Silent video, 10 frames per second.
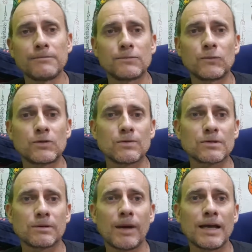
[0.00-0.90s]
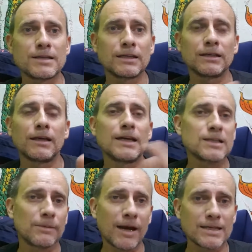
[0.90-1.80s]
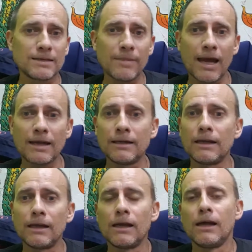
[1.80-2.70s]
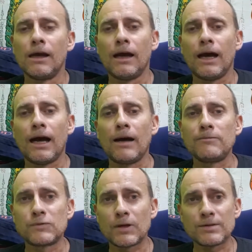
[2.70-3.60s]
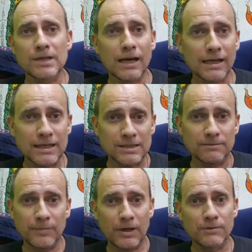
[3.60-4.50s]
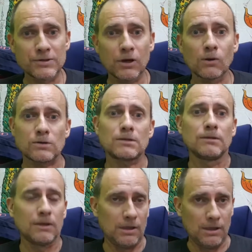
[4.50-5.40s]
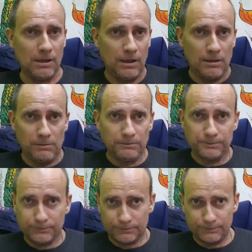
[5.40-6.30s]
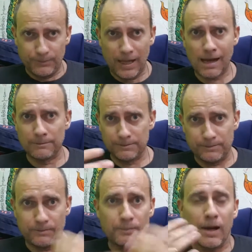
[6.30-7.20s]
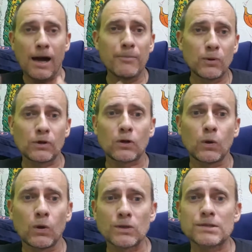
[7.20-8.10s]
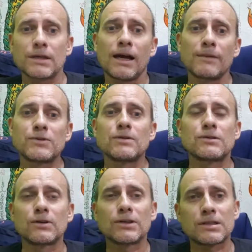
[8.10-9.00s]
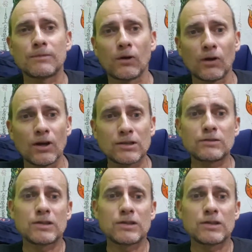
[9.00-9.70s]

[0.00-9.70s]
which was he's an amazing man. So we started to get some better results. Pa built a course. She's still doing some online